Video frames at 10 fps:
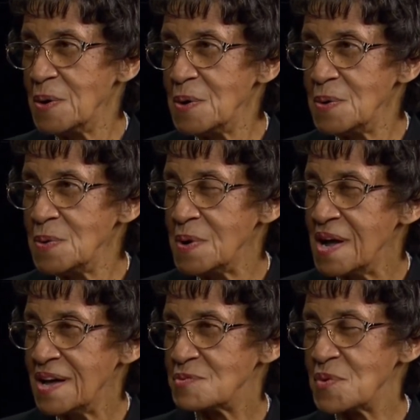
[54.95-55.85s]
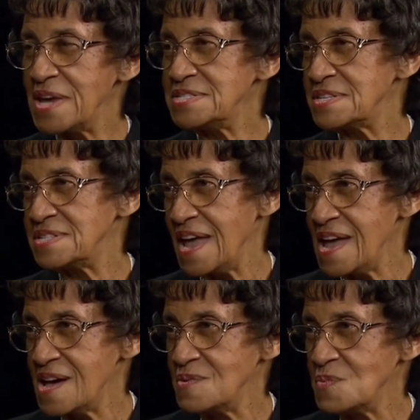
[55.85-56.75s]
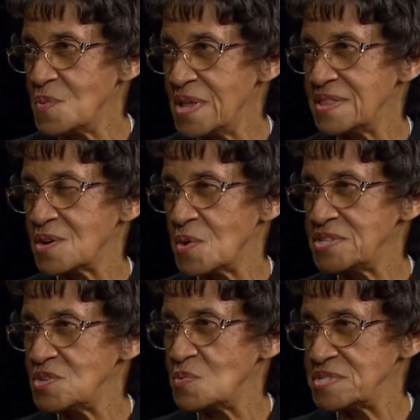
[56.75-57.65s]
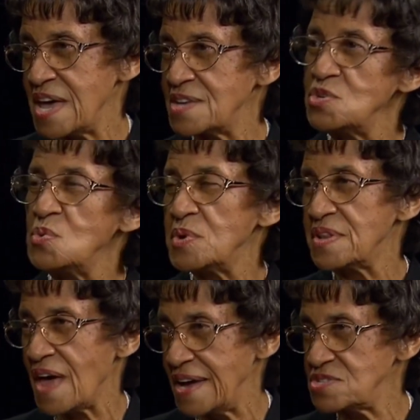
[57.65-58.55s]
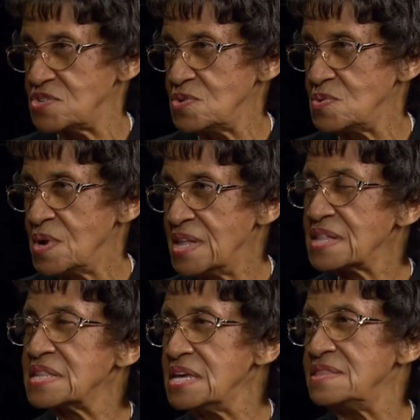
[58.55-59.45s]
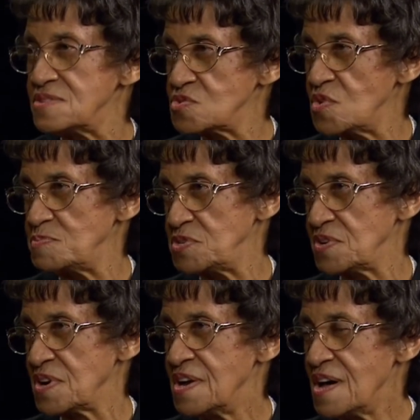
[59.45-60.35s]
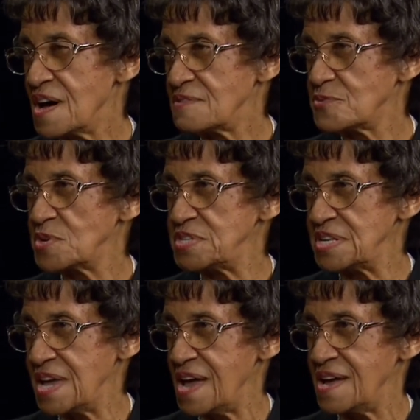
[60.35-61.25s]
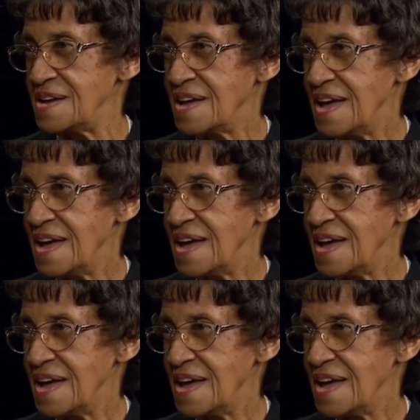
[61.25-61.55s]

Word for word: who raised his hand when the question was asked, who would like to lead the scripture uh, for today?